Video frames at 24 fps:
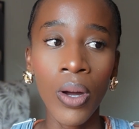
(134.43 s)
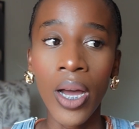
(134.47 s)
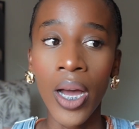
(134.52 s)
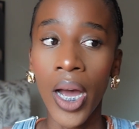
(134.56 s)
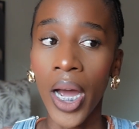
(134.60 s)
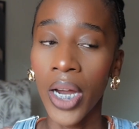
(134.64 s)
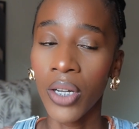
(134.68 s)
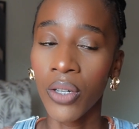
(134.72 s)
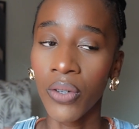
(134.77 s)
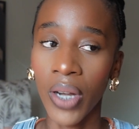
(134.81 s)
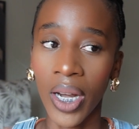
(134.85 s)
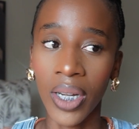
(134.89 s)

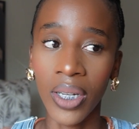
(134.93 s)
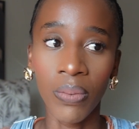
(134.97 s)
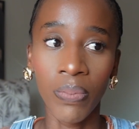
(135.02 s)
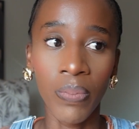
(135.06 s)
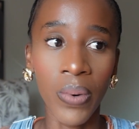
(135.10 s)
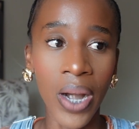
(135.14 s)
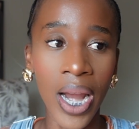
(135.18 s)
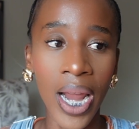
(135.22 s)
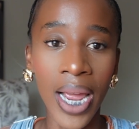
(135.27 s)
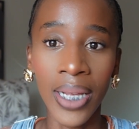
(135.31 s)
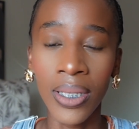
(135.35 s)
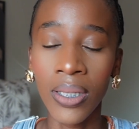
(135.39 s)
attract
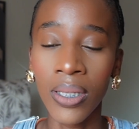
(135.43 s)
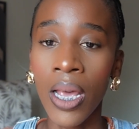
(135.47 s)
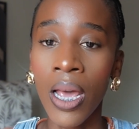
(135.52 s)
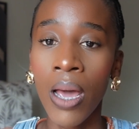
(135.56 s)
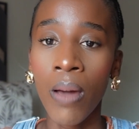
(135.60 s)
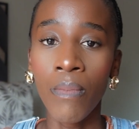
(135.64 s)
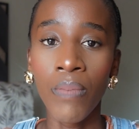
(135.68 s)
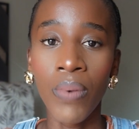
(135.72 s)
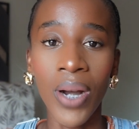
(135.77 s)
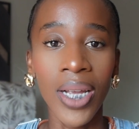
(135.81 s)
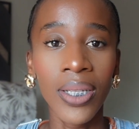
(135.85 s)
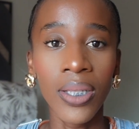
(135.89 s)
brands.
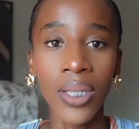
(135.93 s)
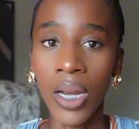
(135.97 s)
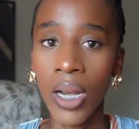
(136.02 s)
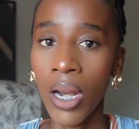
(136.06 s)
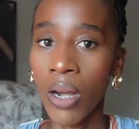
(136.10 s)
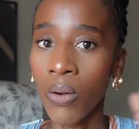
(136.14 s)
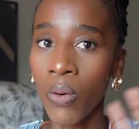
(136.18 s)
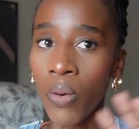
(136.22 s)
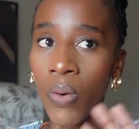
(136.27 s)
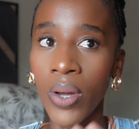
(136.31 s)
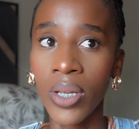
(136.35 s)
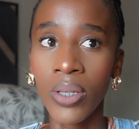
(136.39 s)
Brands are
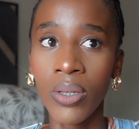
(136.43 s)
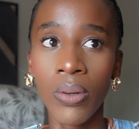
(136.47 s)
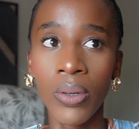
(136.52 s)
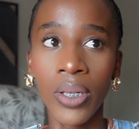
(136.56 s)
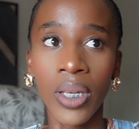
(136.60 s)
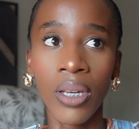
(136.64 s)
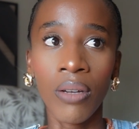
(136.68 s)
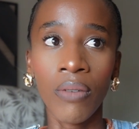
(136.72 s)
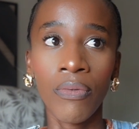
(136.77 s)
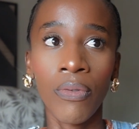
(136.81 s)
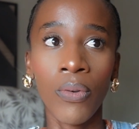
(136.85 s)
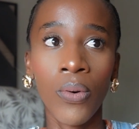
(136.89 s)
not always
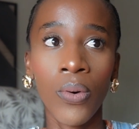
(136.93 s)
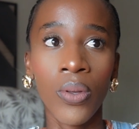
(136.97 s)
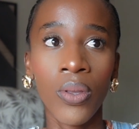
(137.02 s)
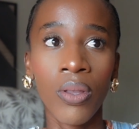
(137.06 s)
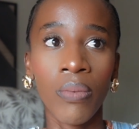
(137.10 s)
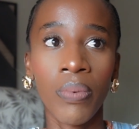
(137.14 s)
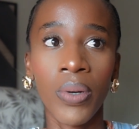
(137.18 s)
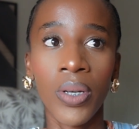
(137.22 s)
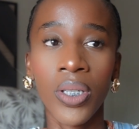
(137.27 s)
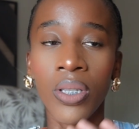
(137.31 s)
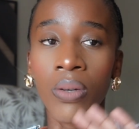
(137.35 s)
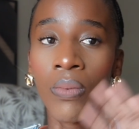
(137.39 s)
looking for the
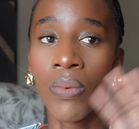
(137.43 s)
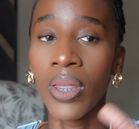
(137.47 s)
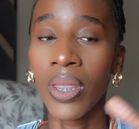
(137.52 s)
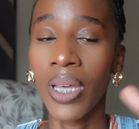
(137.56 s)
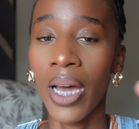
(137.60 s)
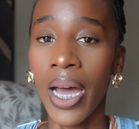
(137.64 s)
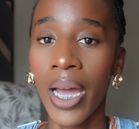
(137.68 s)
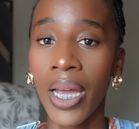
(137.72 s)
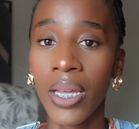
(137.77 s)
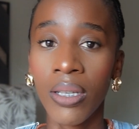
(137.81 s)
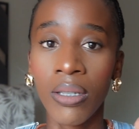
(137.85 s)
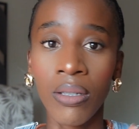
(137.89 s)
person with the
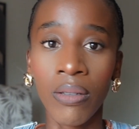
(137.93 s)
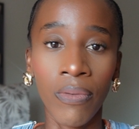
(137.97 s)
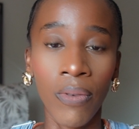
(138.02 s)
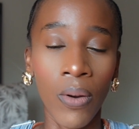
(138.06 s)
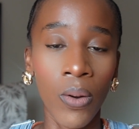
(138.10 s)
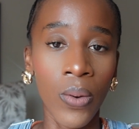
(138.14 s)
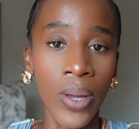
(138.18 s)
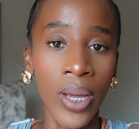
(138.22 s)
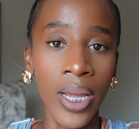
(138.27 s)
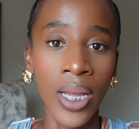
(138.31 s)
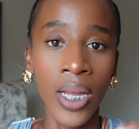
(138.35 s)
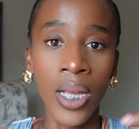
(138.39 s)
highest
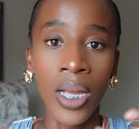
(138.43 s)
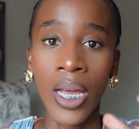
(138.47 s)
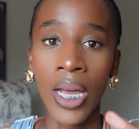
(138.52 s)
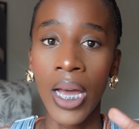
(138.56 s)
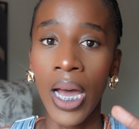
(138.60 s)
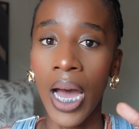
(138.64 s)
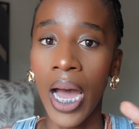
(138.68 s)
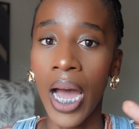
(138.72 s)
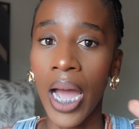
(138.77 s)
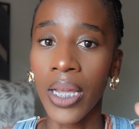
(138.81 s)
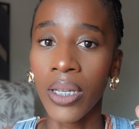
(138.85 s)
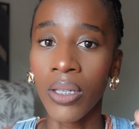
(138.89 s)
following,
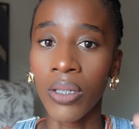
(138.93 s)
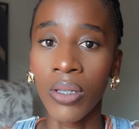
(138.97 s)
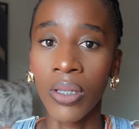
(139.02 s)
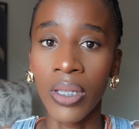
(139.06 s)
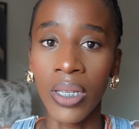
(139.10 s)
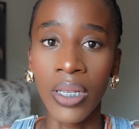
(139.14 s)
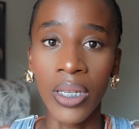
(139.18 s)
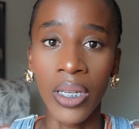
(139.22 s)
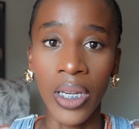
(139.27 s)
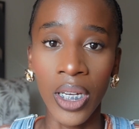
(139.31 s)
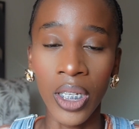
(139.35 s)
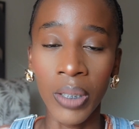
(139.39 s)
highest
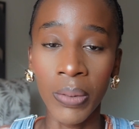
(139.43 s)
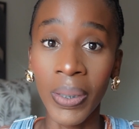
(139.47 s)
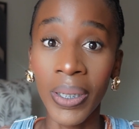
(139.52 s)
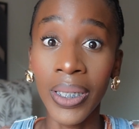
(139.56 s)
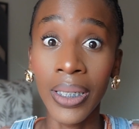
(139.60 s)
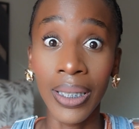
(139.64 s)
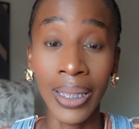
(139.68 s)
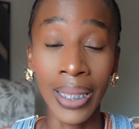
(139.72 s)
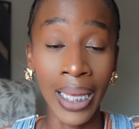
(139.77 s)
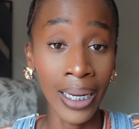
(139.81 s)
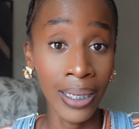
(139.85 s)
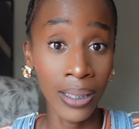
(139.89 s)

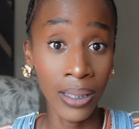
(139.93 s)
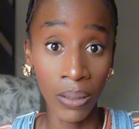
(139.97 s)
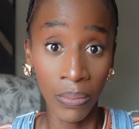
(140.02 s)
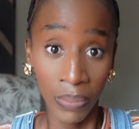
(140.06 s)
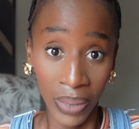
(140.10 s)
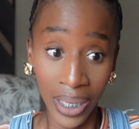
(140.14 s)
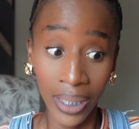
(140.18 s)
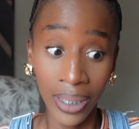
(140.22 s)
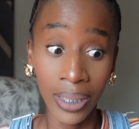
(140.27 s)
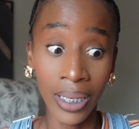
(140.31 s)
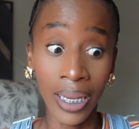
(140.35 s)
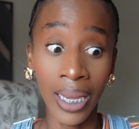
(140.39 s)
engagement. That is
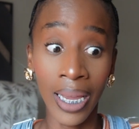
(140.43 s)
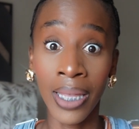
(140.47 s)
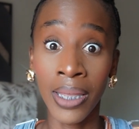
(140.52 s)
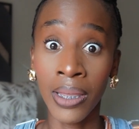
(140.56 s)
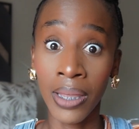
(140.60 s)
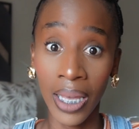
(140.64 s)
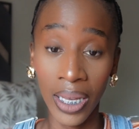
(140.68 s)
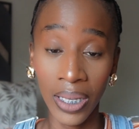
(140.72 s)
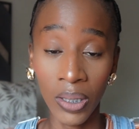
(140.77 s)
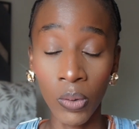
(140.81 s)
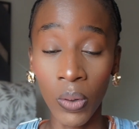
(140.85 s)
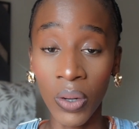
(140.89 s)
amazing, and
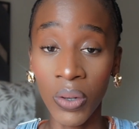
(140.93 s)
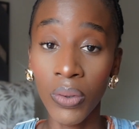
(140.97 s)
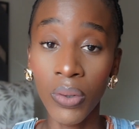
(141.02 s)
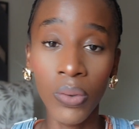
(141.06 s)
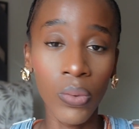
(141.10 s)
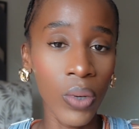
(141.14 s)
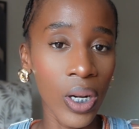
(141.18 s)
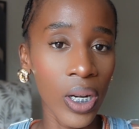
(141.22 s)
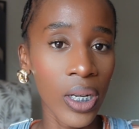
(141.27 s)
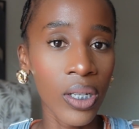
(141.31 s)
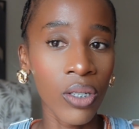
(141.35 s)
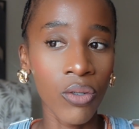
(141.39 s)
that's what we
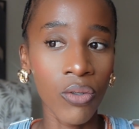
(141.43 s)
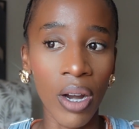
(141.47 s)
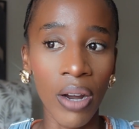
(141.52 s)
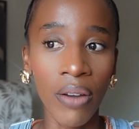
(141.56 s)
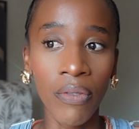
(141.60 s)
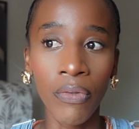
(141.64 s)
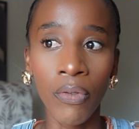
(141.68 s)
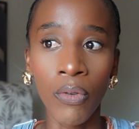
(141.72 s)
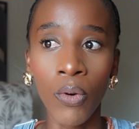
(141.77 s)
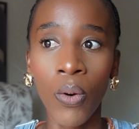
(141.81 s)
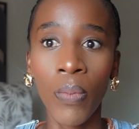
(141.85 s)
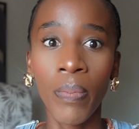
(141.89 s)
really
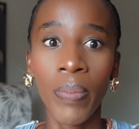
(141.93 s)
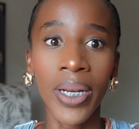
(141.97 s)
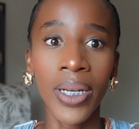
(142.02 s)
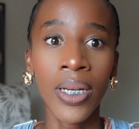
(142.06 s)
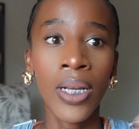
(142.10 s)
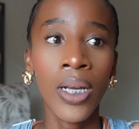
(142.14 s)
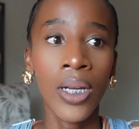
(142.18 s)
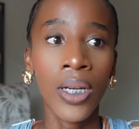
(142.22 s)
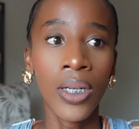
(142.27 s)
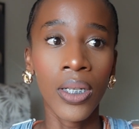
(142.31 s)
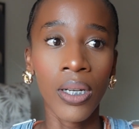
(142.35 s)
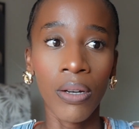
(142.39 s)
strive for, but
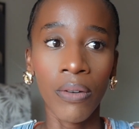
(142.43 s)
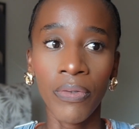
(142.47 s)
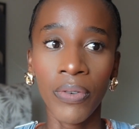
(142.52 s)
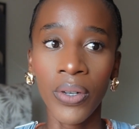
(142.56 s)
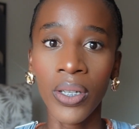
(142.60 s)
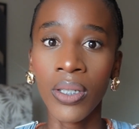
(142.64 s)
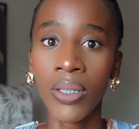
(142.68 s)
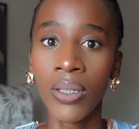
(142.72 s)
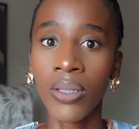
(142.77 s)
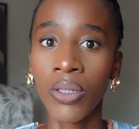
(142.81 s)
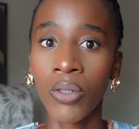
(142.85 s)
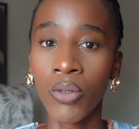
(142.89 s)

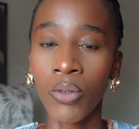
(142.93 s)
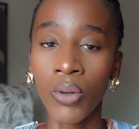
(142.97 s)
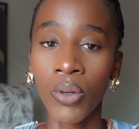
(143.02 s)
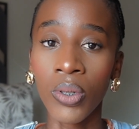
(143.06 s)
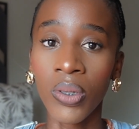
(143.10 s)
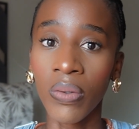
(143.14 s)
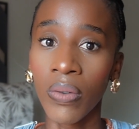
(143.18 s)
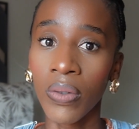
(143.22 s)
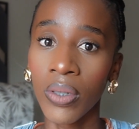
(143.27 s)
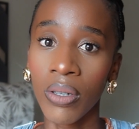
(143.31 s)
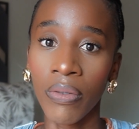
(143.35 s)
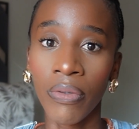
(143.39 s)
different
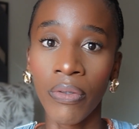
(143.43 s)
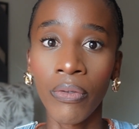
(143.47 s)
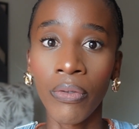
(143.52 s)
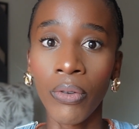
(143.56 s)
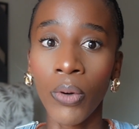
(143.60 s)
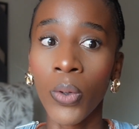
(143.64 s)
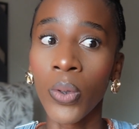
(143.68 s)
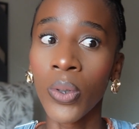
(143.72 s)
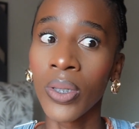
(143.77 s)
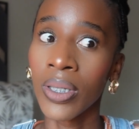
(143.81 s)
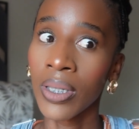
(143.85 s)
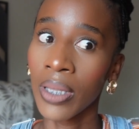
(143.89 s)
strokes for different
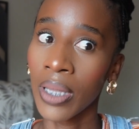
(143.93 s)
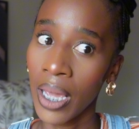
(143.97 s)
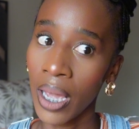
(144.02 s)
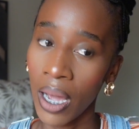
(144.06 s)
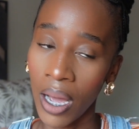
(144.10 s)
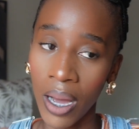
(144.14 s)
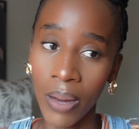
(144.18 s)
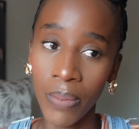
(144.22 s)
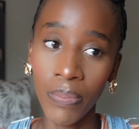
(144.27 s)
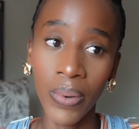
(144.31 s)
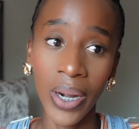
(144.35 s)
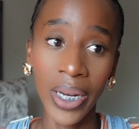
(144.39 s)
folks. There
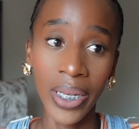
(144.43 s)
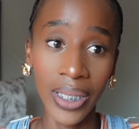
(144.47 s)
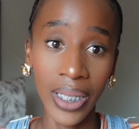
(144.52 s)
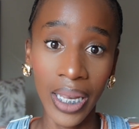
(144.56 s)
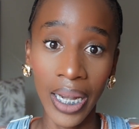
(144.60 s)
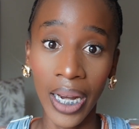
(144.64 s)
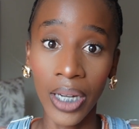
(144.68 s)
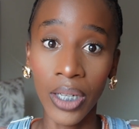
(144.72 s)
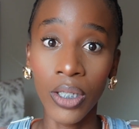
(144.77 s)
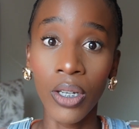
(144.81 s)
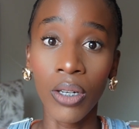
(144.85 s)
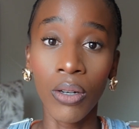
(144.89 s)
are brands
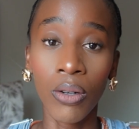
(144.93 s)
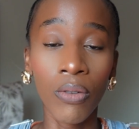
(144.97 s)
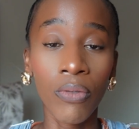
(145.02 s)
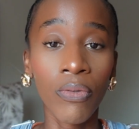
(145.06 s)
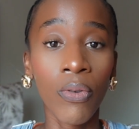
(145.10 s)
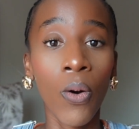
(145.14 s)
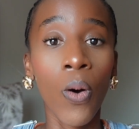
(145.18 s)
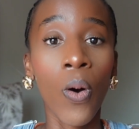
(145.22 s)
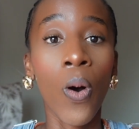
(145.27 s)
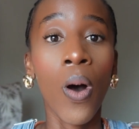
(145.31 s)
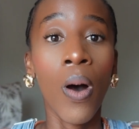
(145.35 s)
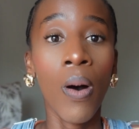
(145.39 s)
that actually look
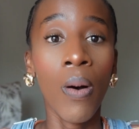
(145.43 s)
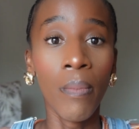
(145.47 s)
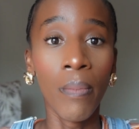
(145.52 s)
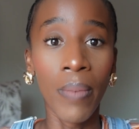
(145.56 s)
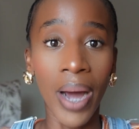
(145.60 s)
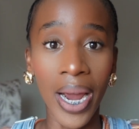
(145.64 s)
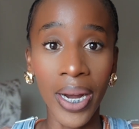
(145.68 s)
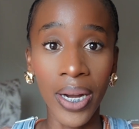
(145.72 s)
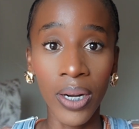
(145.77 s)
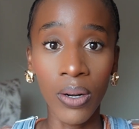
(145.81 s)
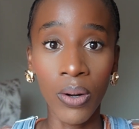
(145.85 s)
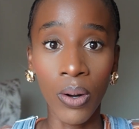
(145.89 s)
for
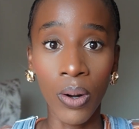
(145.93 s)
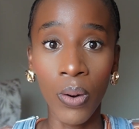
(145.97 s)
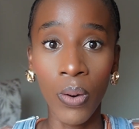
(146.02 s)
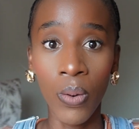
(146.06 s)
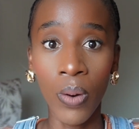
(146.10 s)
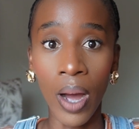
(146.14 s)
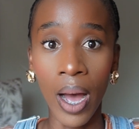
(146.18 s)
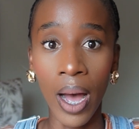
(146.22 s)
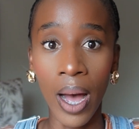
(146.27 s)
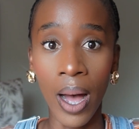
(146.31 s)
micro